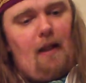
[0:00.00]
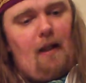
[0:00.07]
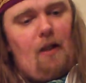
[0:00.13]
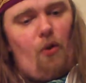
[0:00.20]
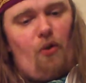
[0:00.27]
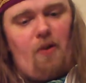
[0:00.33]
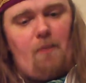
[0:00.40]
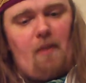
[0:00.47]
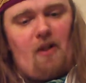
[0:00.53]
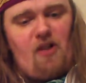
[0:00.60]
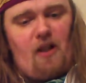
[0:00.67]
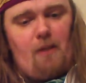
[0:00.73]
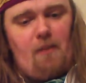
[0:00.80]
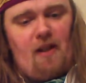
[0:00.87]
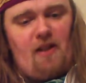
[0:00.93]
Other
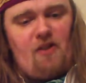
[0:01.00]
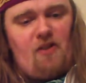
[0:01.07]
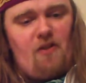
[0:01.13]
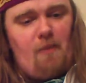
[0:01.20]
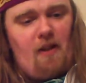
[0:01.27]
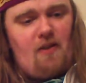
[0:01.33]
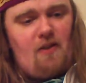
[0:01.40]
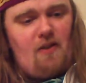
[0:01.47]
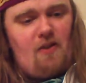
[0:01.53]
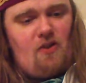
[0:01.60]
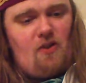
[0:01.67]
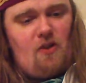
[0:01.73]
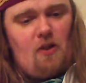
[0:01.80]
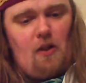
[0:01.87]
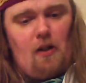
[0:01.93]
magic
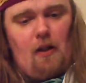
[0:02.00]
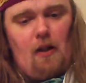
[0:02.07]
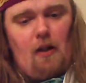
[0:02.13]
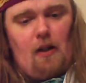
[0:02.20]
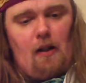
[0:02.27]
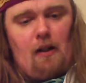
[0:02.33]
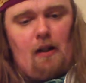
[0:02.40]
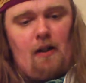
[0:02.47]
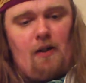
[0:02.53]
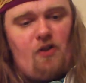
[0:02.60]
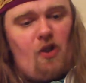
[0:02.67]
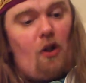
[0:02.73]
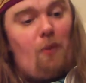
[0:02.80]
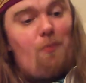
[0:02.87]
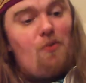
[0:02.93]
methods.
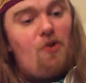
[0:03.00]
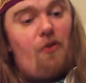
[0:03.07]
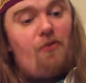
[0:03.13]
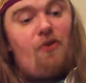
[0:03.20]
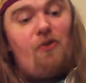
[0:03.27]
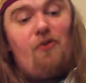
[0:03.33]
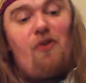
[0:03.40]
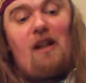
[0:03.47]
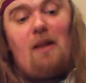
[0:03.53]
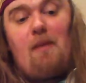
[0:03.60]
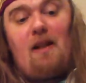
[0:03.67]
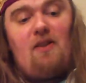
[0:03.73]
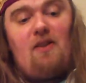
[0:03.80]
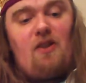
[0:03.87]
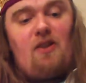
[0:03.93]
Charms often
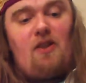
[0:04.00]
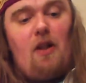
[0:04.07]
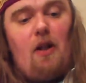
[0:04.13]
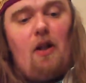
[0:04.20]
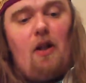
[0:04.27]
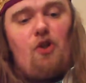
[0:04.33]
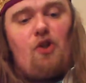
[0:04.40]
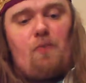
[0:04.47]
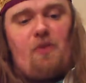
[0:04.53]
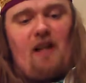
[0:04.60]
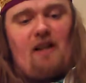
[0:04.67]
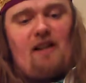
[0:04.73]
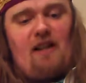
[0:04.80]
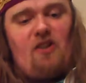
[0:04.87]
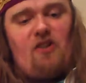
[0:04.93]
recommended
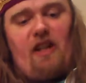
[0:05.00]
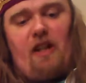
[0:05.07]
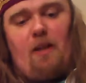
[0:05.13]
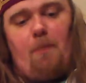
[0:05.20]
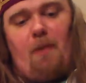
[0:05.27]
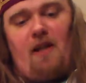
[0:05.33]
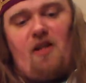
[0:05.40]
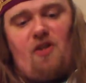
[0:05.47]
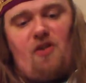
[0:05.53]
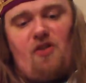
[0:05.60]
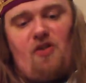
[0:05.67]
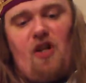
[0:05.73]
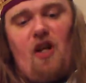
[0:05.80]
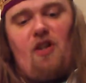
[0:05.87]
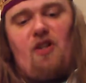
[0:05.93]
subjecting sick
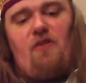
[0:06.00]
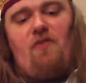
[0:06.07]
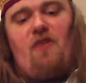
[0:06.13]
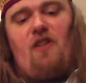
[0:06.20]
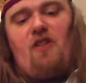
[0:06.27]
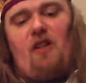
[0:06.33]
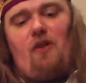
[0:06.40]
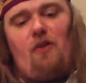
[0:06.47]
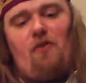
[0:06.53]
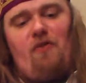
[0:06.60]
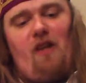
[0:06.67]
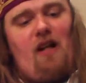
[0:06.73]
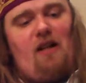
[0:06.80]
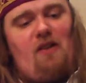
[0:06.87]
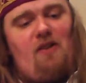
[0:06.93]
patients to physical
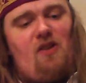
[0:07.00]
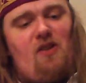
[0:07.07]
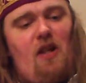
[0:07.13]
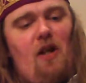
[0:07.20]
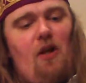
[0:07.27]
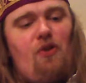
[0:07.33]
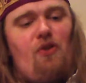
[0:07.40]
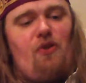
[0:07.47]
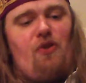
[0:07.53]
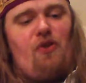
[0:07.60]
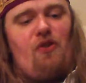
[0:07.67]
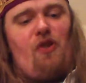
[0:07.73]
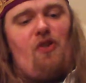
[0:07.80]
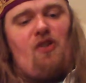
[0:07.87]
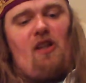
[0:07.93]
violence, such as
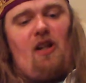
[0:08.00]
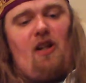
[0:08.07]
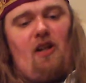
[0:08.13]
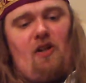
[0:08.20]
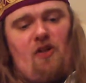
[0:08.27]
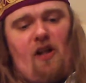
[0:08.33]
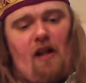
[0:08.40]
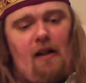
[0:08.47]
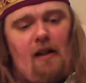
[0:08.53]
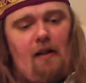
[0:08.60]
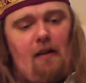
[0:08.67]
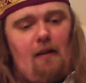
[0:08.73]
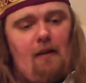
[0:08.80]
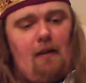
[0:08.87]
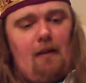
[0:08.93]
scourging.
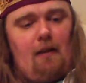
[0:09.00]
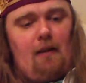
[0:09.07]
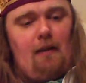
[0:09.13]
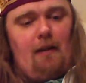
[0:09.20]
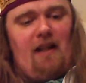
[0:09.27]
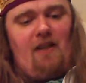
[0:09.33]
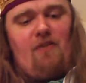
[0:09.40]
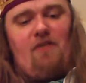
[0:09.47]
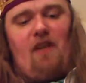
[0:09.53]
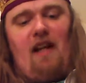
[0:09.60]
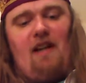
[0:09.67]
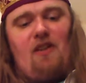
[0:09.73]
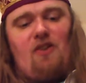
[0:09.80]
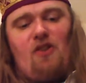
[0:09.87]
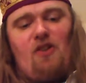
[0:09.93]
In
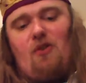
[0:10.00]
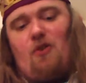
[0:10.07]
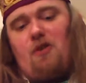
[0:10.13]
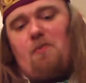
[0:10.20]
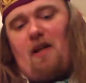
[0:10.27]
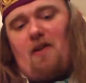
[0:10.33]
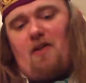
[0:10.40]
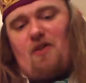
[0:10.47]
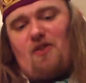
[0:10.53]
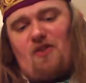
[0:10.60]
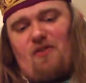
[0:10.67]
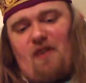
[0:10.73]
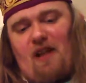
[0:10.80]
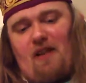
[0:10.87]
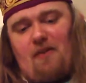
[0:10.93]
fairness, such methods are
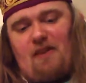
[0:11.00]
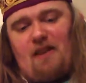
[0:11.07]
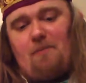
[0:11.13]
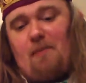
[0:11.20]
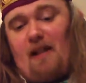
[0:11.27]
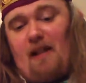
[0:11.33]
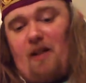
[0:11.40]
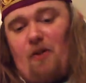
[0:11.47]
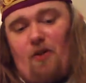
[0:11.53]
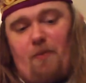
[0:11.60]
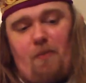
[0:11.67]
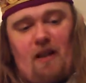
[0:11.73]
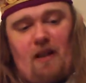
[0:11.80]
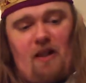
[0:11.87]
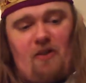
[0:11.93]
found in many other
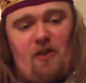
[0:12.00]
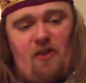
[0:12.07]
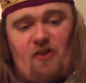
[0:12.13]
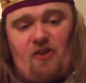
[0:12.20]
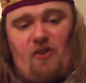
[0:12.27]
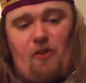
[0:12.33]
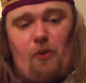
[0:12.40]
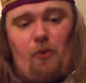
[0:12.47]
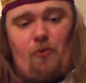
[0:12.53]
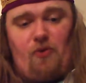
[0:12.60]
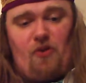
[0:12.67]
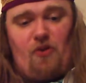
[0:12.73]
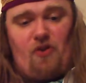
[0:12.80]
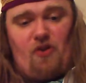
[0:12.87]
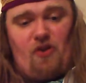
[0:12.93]
periods and
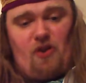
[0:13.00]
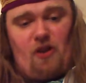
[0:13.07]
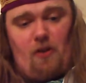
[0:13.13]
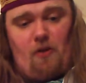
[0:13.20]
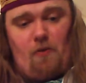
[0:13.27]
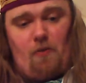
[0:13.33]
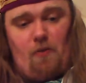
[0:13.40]
cultures too.